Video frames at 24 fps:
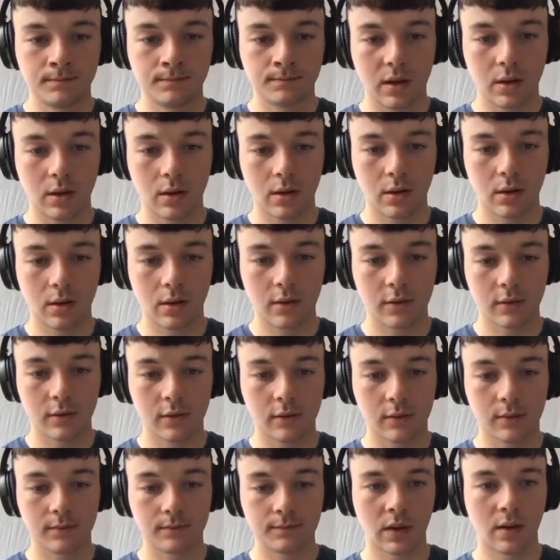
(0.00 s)

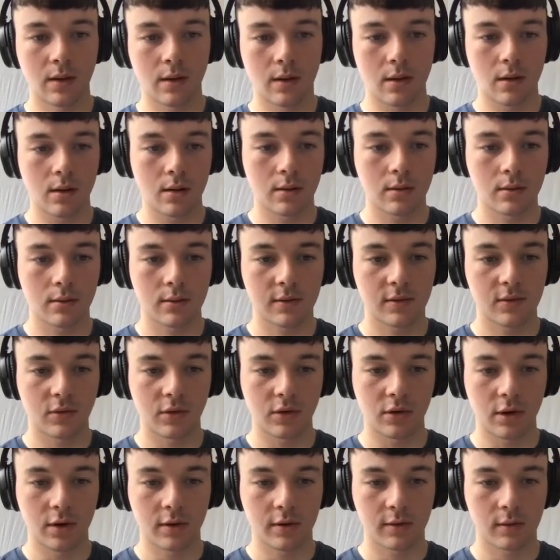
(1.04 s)
Cars. Sorry
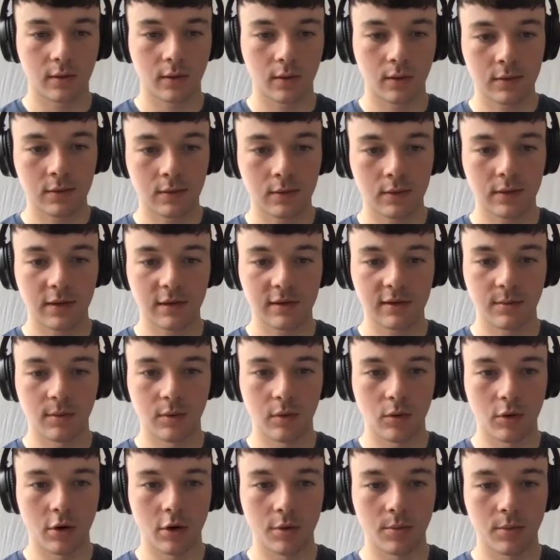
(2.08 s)
guys, thinks I'm
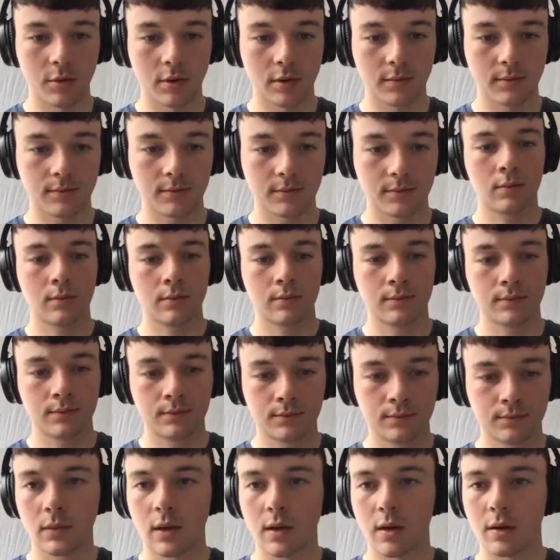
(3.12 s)
a robot.
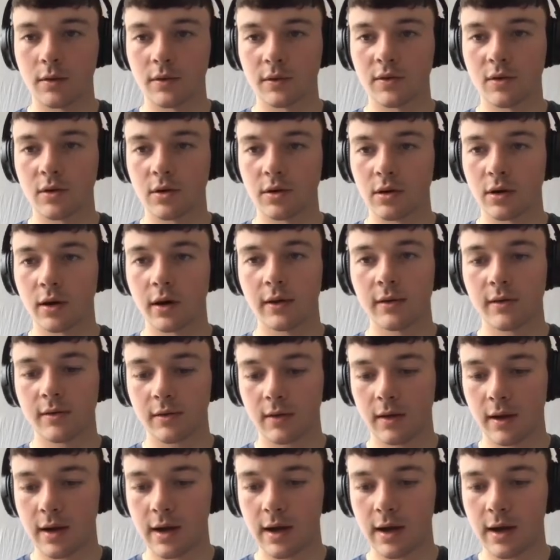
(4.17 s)
Oh, sorry guys.